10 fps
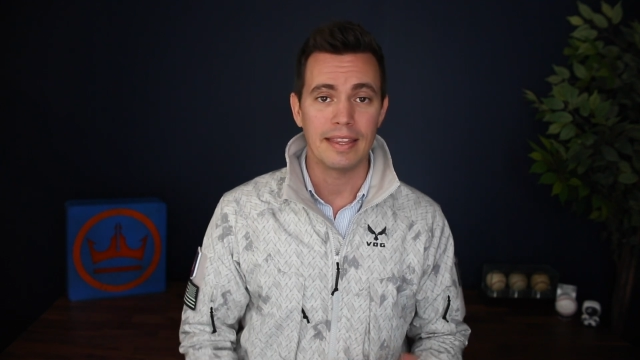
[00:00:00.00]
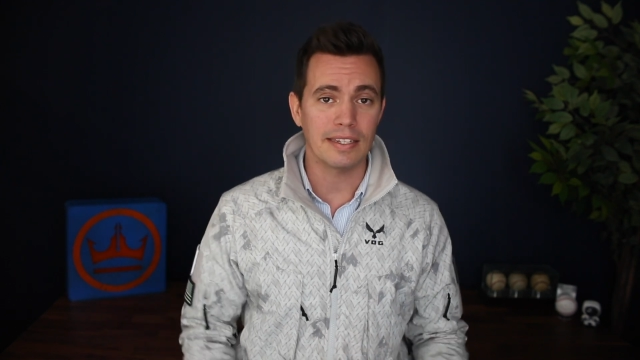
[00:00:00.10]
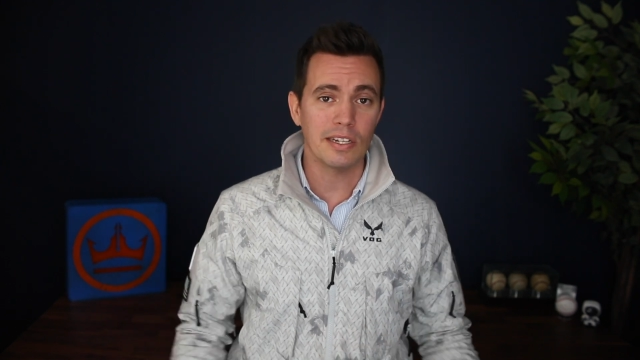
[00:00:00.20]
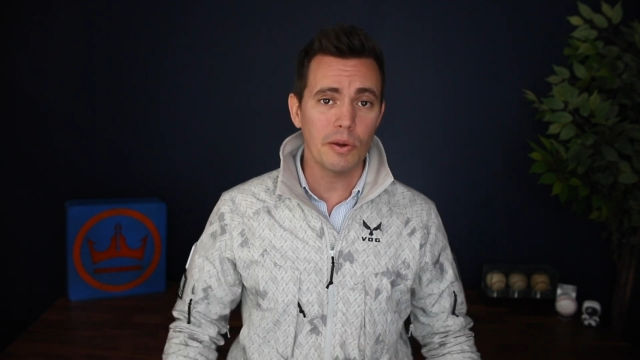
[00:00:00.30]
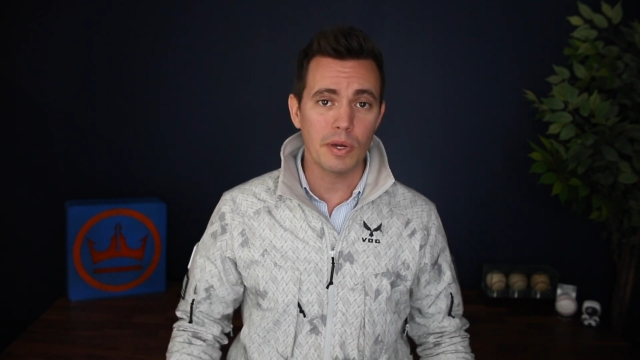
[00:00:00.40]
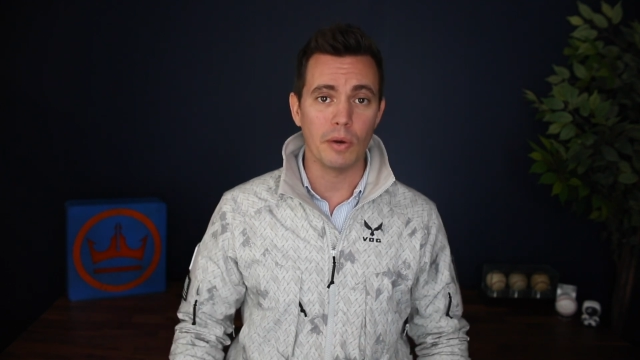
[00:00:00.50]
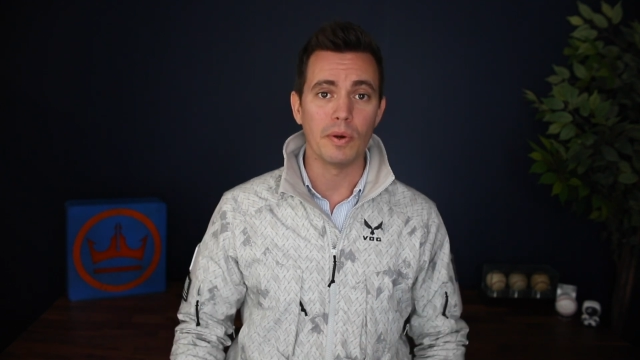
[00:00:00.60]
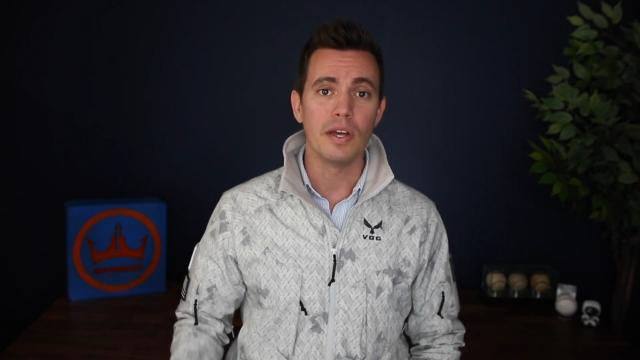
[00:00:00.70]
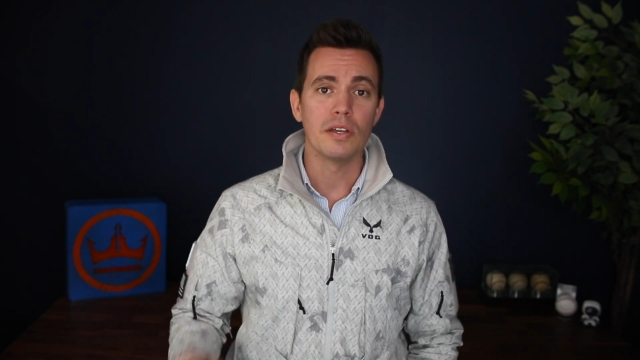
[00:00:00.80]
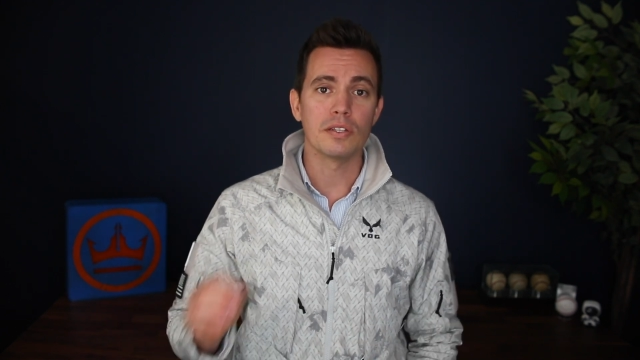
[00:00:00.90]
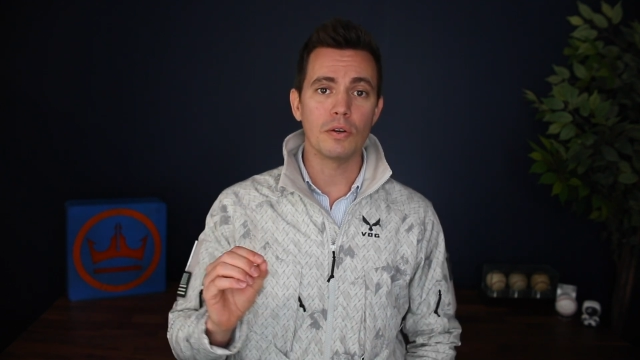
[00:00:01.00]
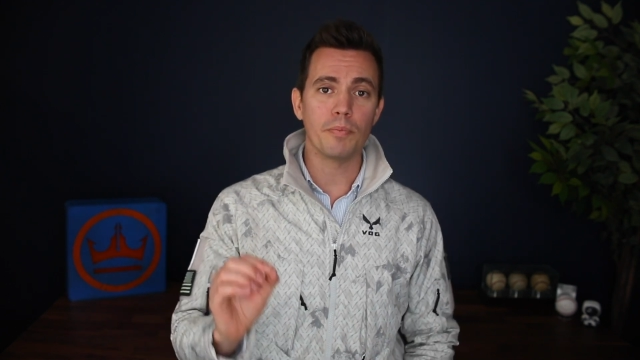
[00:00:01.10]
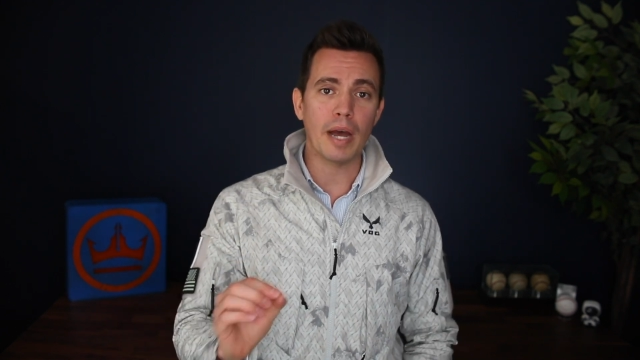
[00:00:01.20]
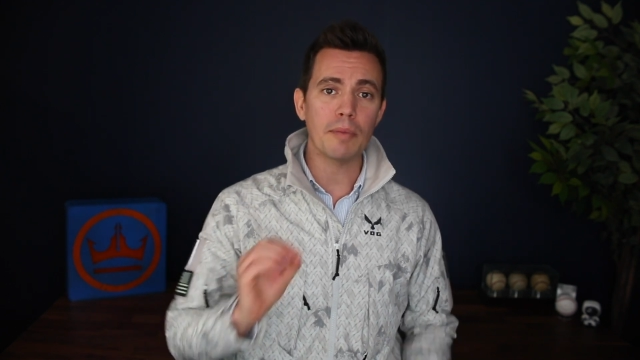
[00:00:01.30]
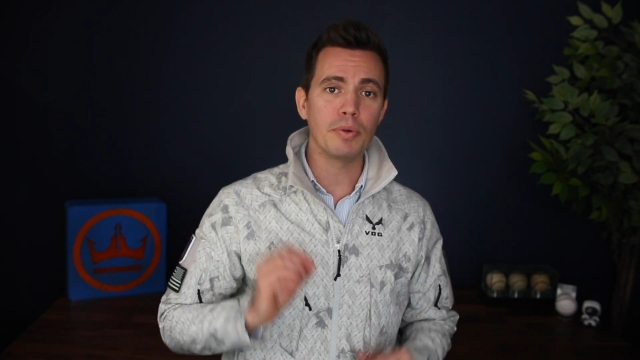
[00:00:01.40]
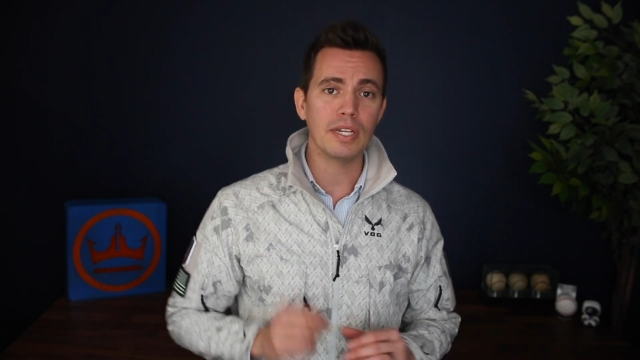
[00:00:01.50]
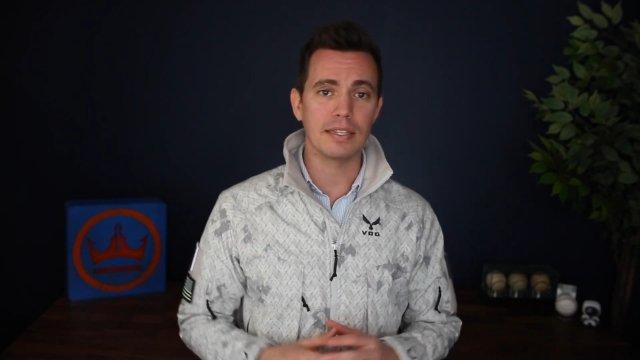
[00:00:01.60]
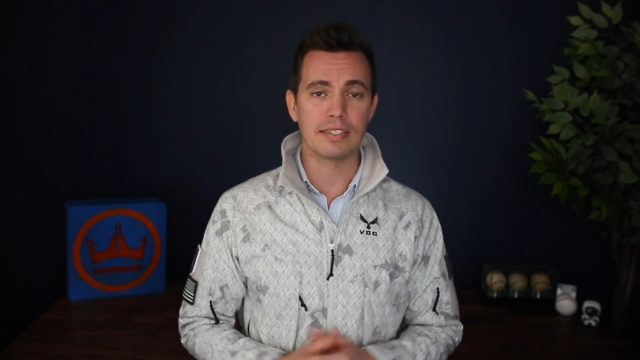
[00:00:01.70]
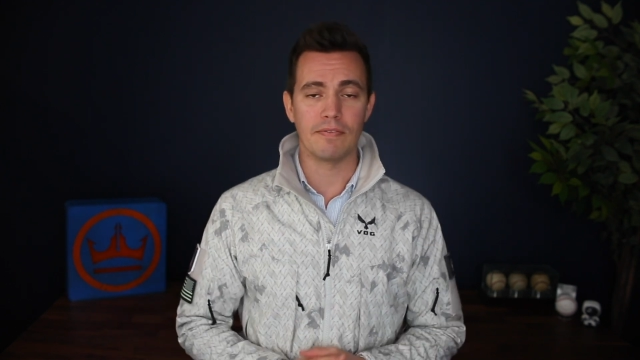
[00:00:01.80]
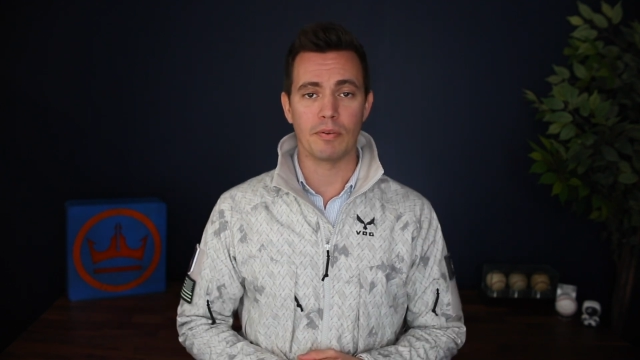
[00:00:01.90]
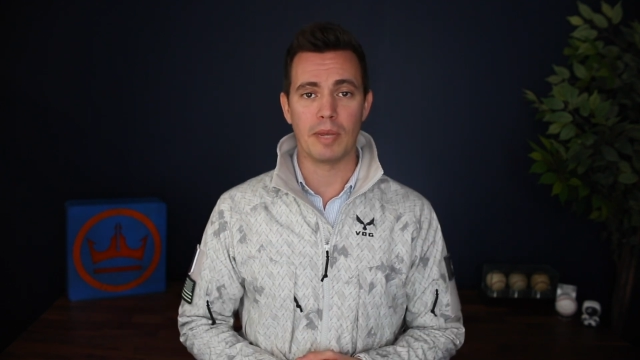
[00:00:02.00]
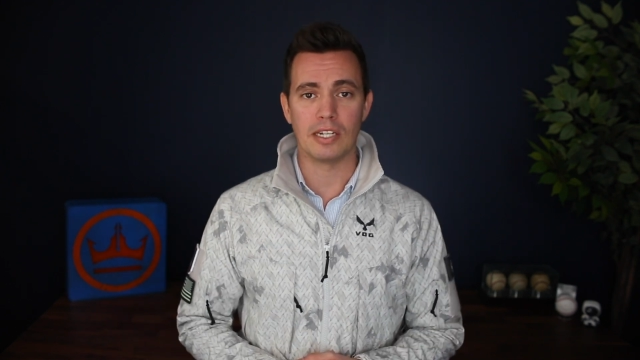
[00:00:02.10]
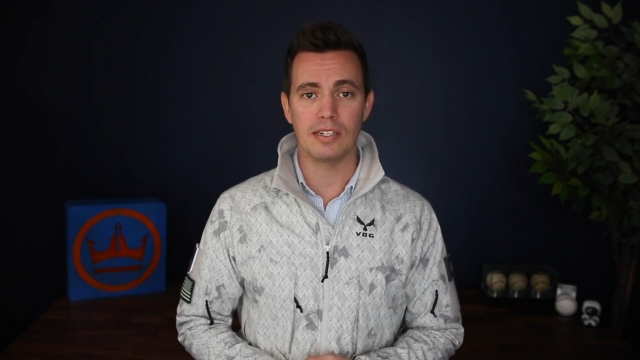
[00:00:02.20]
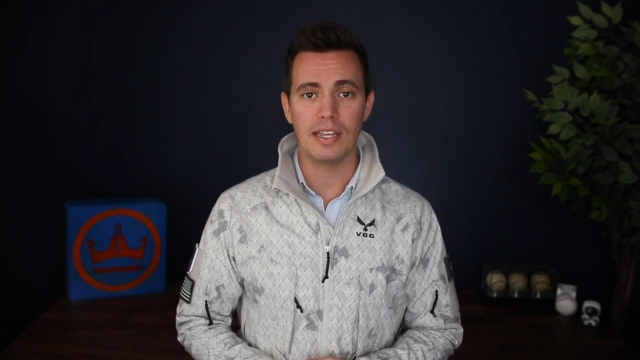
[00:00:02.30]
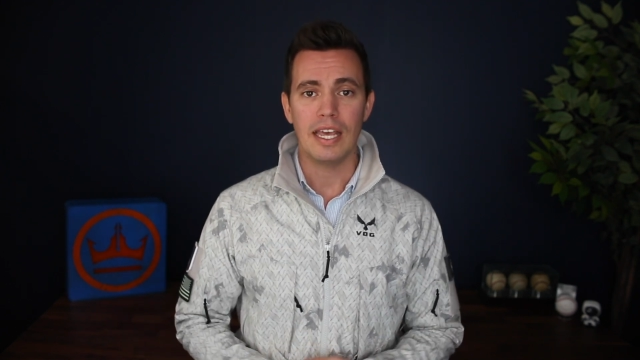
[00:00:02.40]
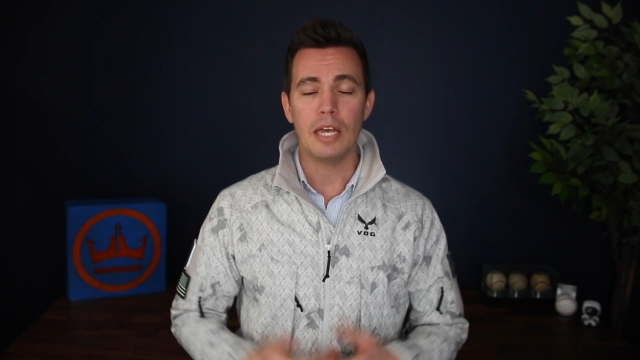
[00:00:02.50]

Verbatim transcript: That's a no-go. So by putting this information,